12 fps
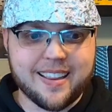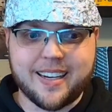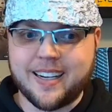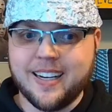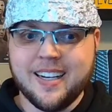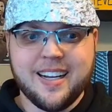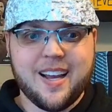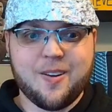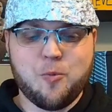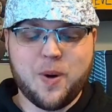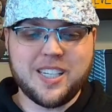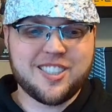Like,
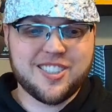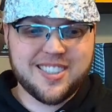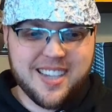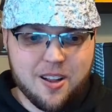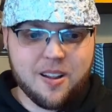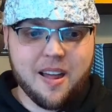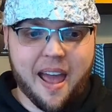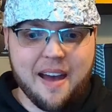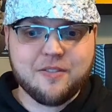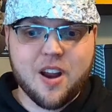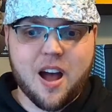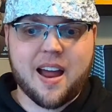we still
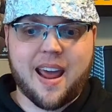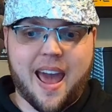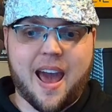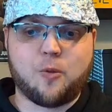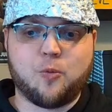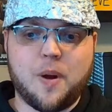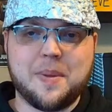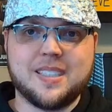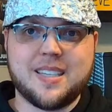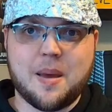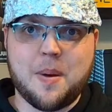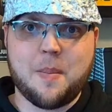have not had
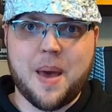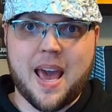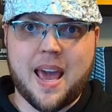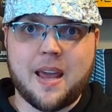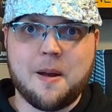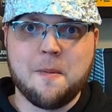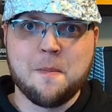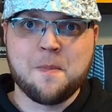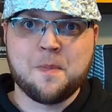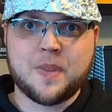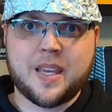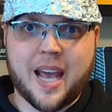women's MMA
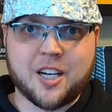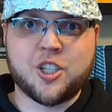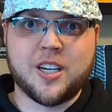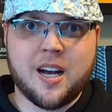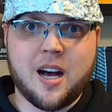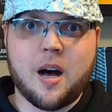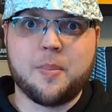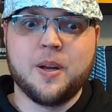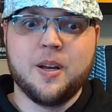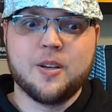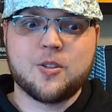catching up.